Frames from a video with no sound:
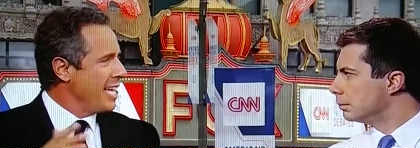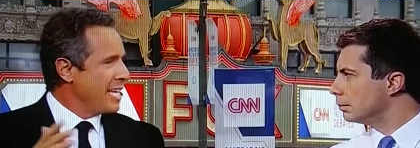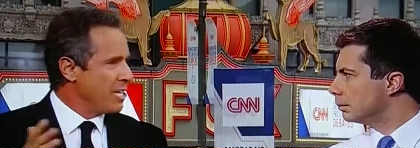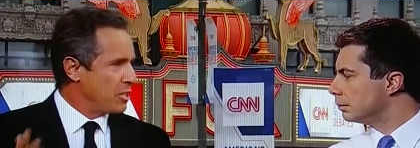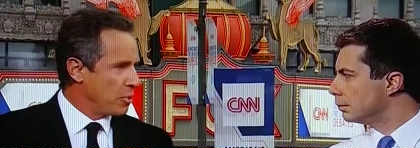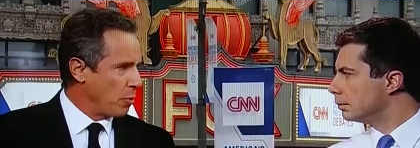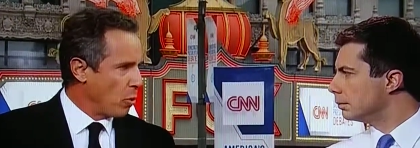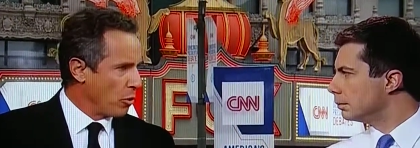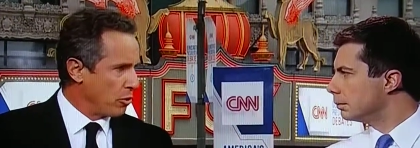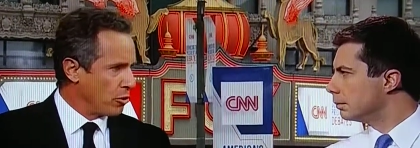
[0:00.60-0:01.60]
Speaker 1: his
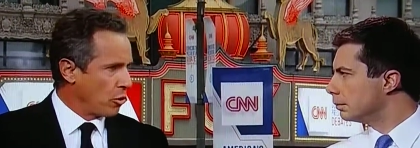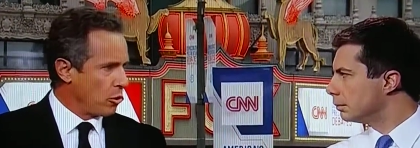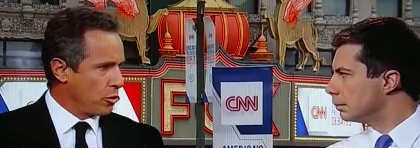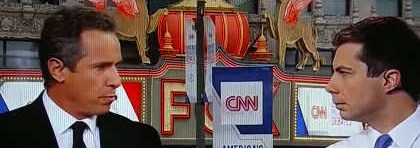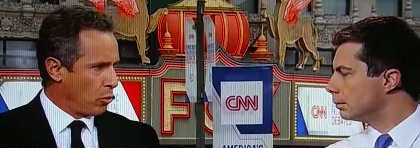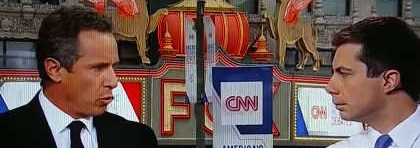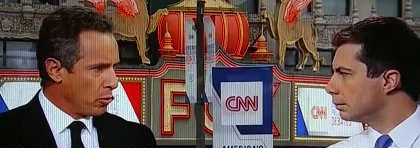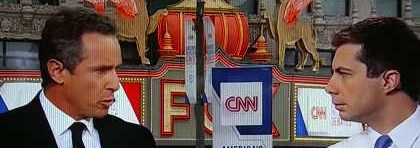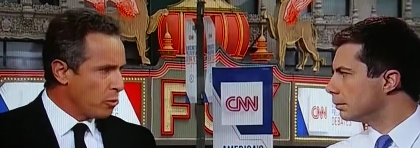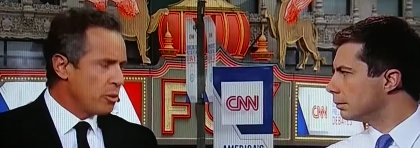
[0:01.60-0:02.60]
supporters are
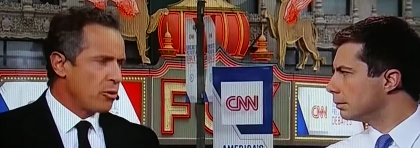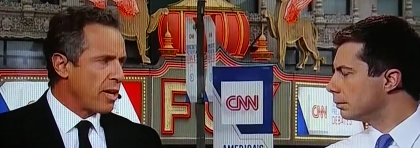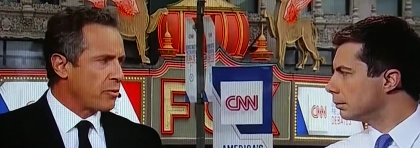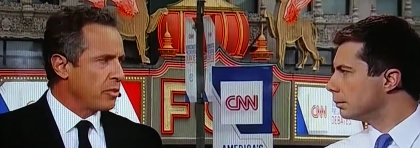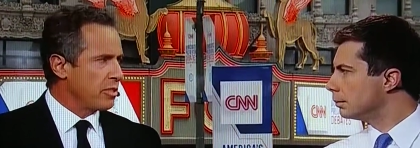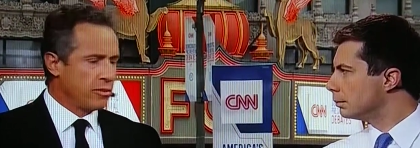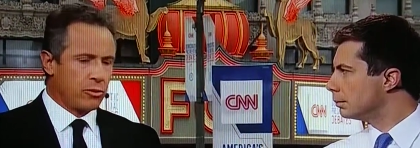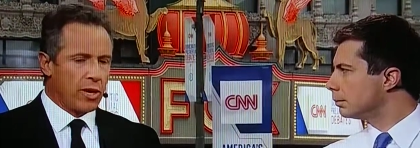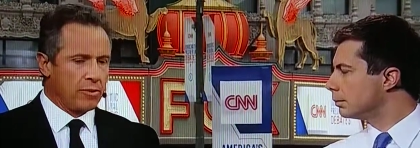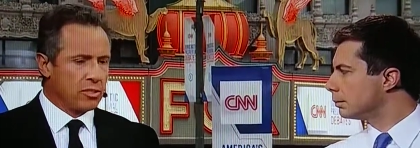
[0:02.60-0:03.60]
deplorable. You've been traveling
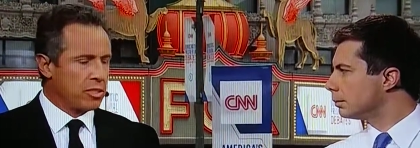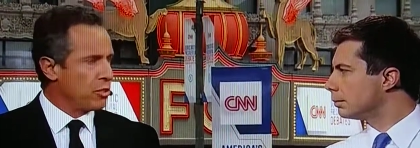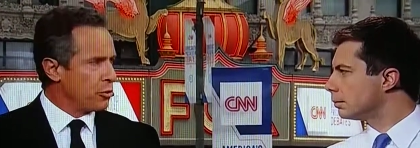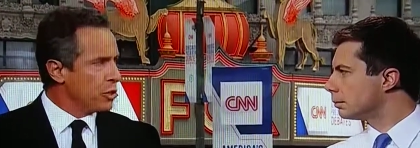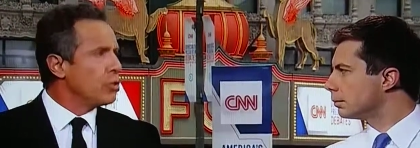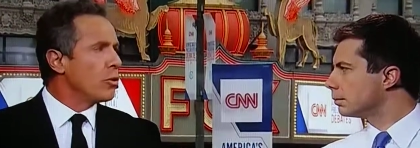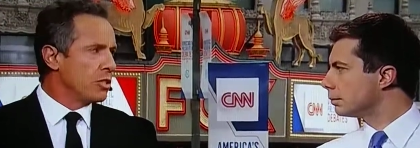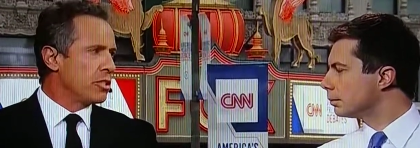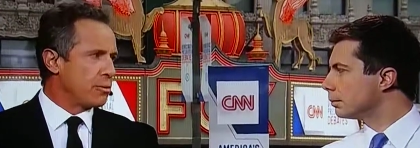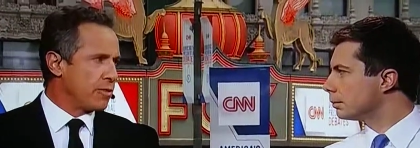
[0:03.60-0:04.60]
traveling this country. You know
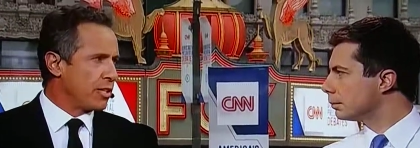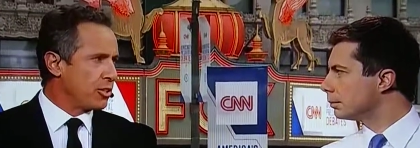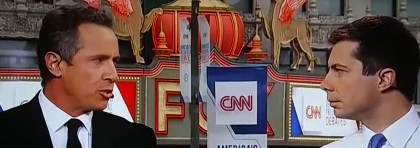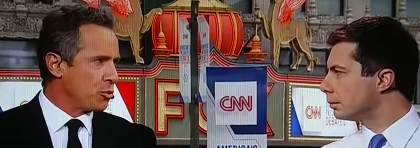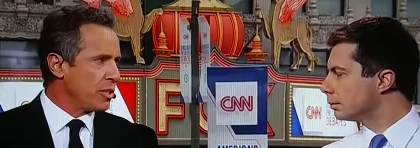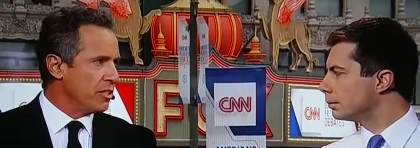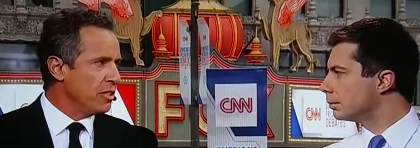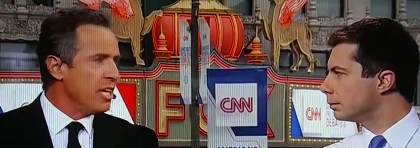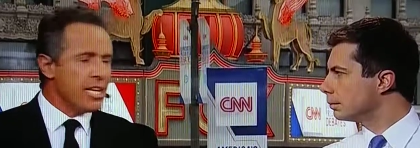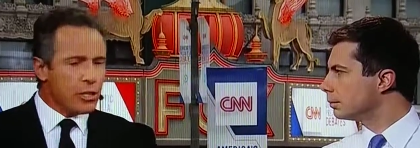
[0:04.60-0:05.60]
the disaffection is real.
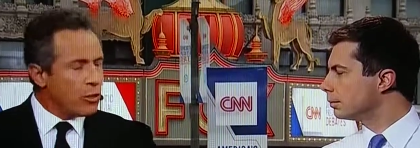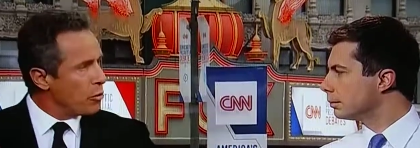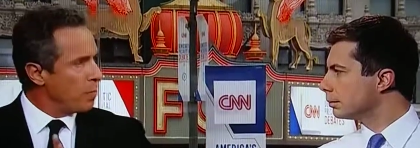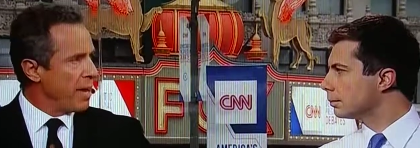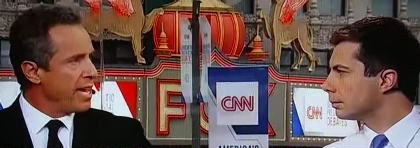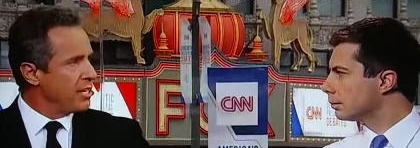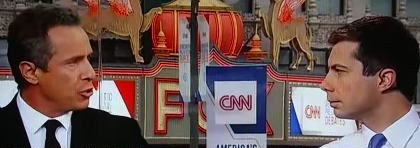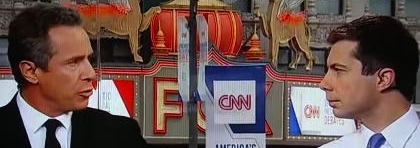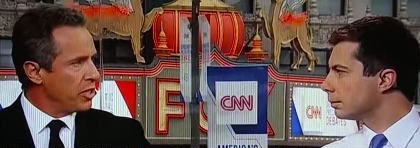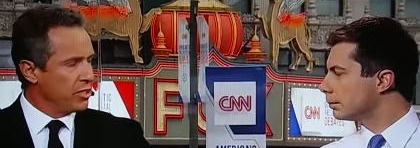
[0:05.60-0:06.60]
You know the pain
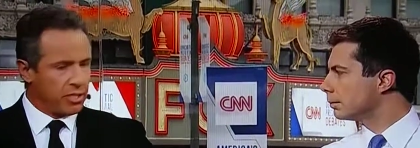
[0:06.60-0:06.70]
is real, and